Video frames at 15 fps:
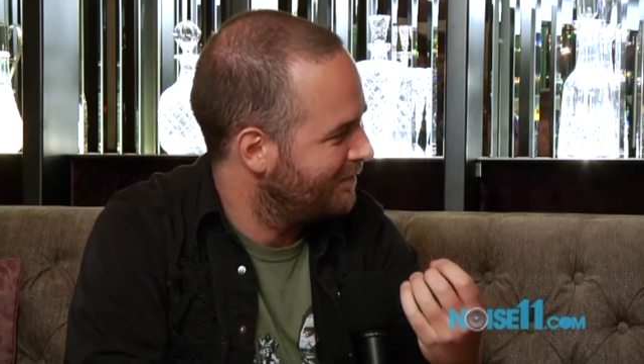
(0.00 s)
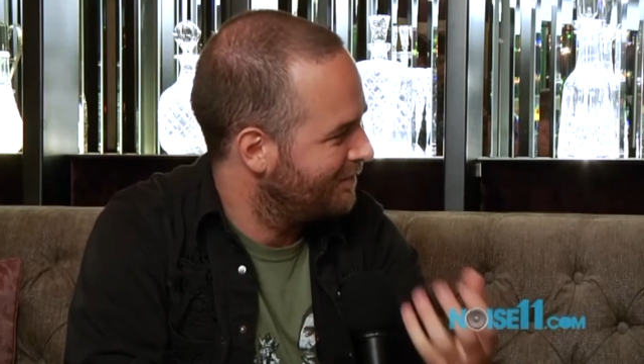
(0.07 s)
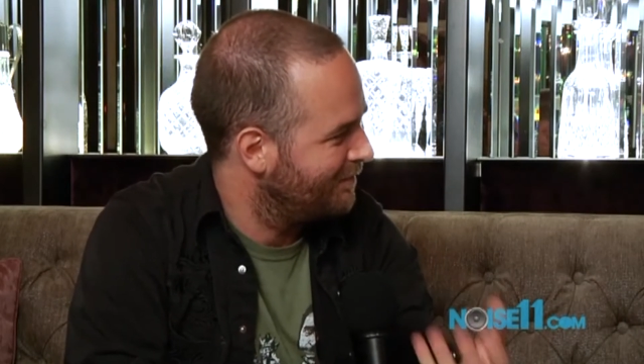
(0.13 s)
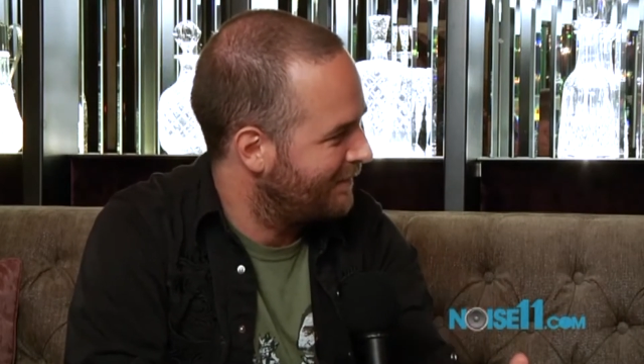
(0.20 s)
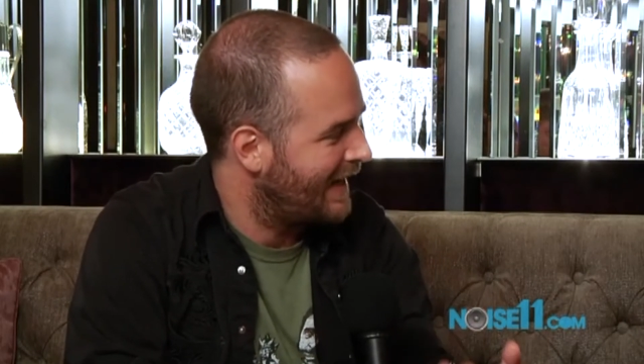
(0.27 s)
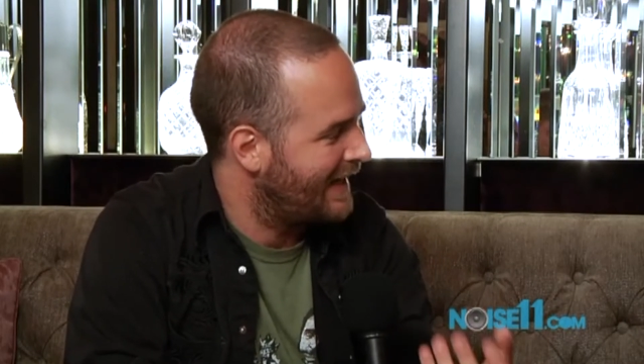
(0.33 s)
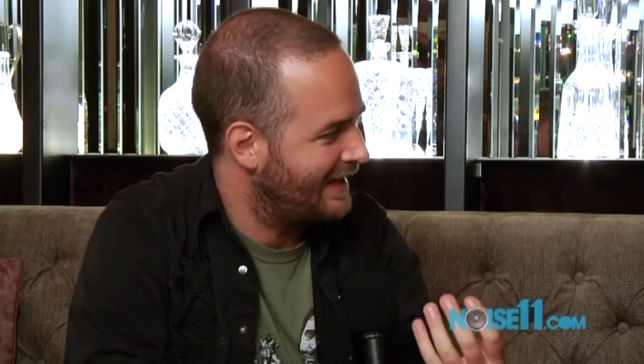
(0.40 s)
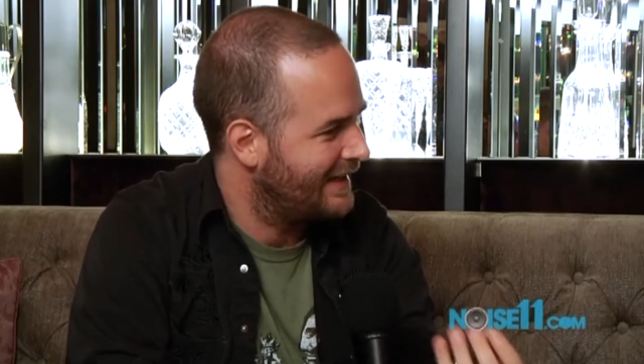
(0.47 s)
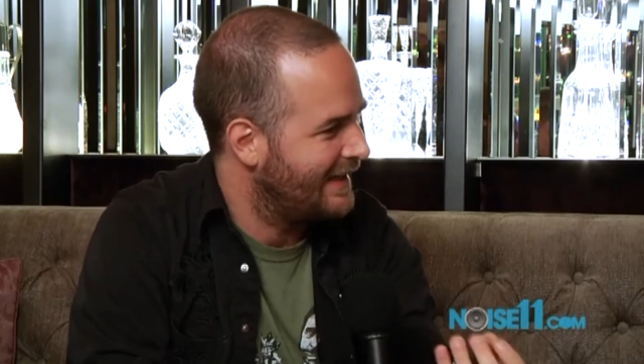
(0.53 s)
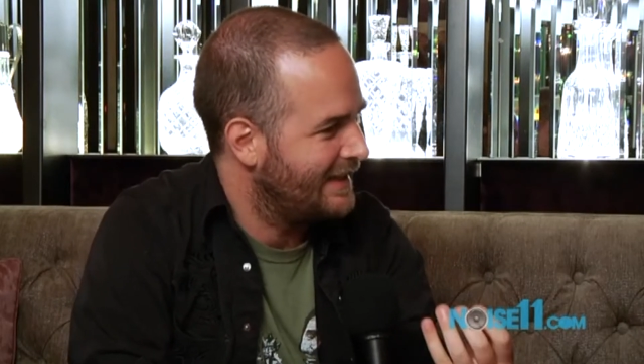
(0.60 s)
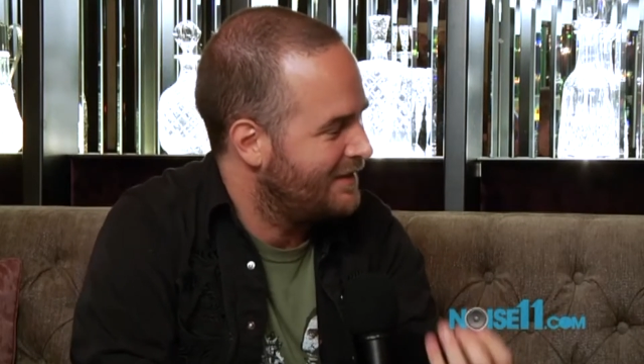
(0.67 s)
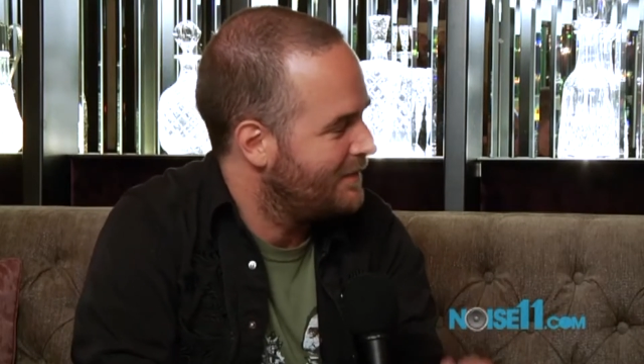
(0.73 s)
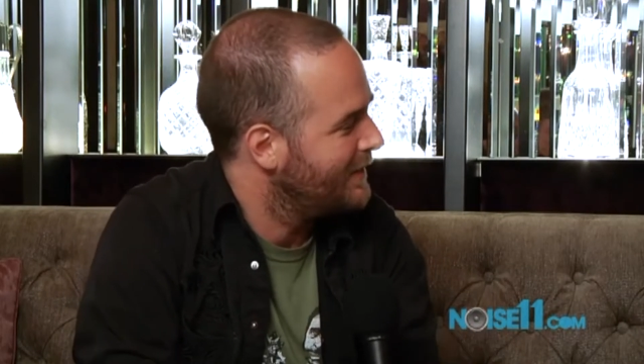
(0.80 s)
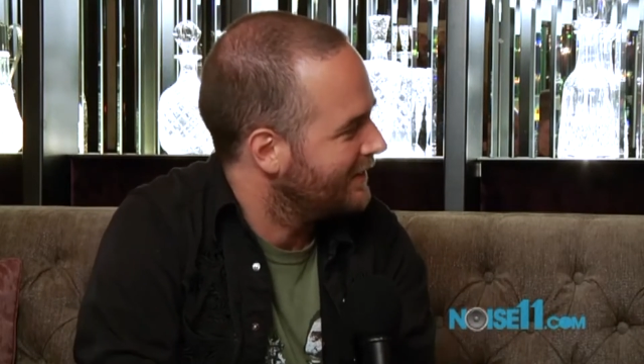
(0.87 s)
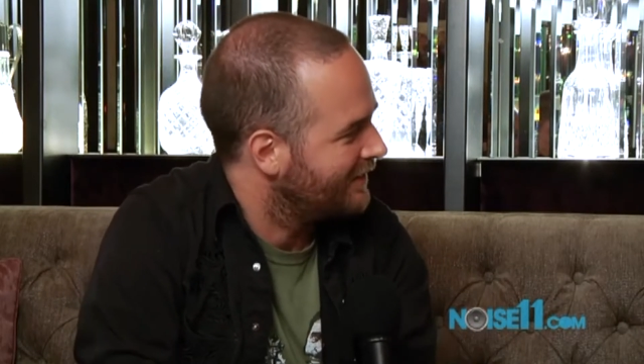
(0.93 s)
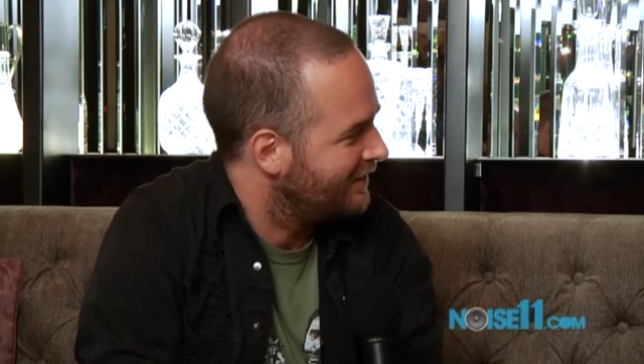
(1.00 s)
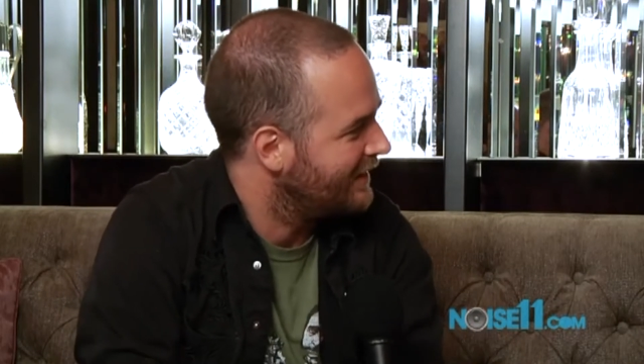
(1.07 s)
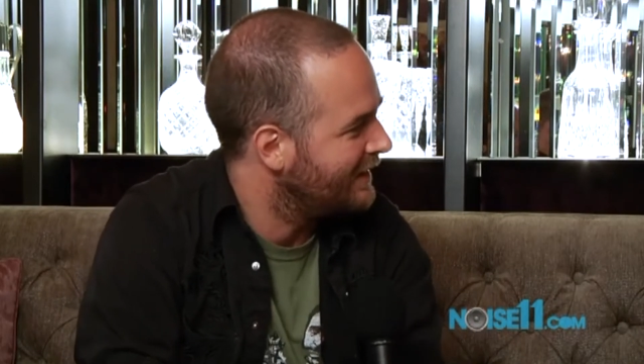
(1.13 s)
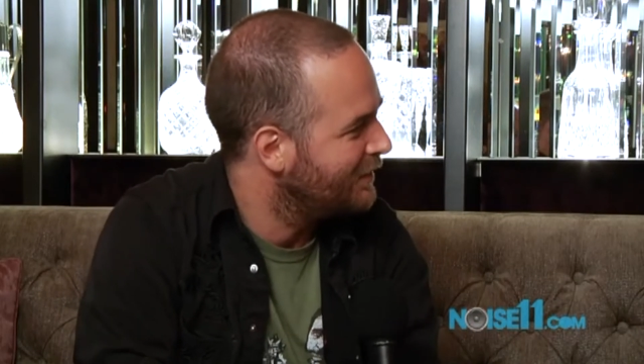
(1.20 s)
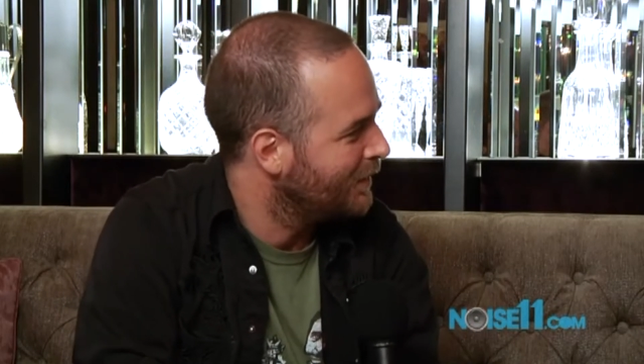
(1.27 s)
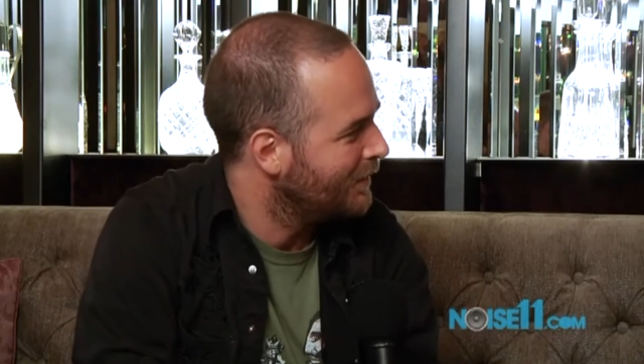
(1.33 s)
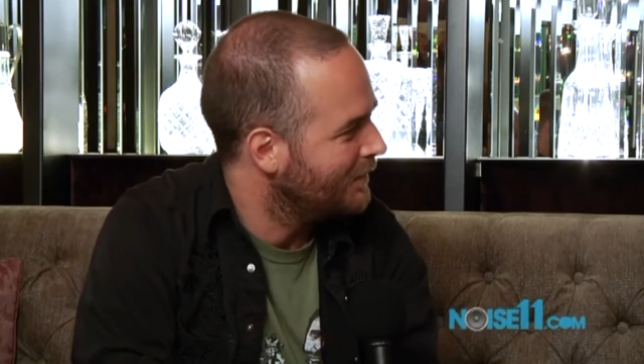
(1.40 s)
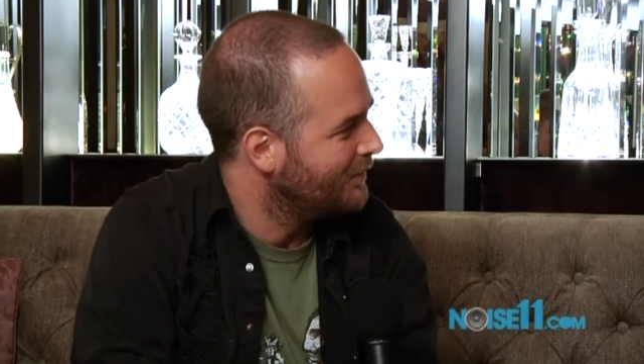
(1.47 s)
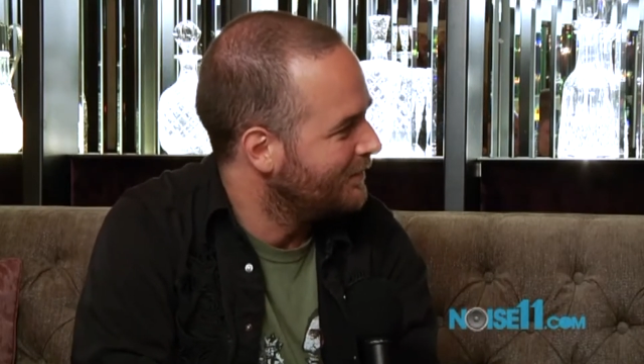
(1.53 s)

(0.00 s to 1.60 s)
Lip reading: made it need to be a sequel?